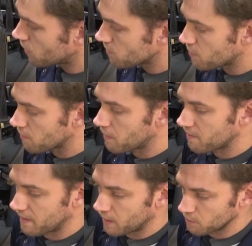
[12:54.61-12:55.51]
other problem I
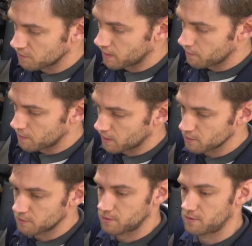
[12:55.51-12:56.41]
found was that
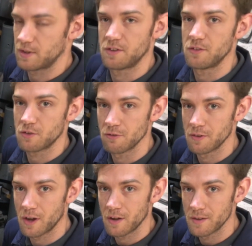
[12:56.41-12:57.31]
because this is
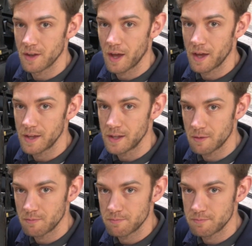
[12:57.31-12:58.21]
currently on a
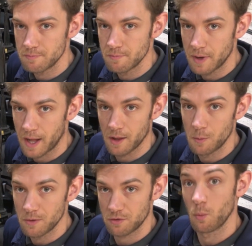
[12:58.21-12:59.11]
pallet
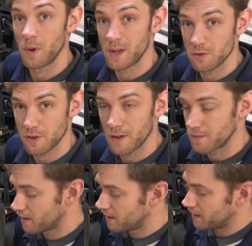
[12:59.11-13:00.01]
with some wheels on,
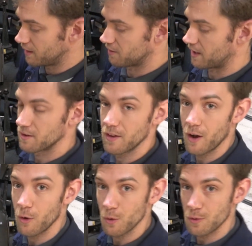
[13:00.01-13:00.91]
is that the
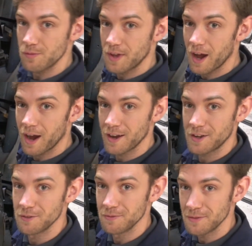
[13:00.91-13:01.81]
whole car
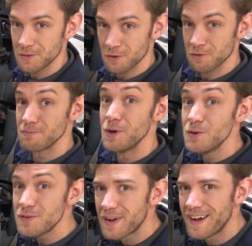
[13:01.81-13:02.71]
can sort of
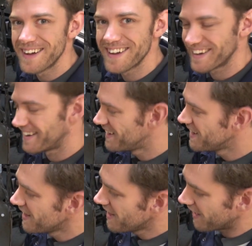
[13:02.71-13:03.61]
move.
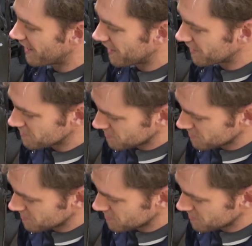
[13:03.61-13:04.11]
So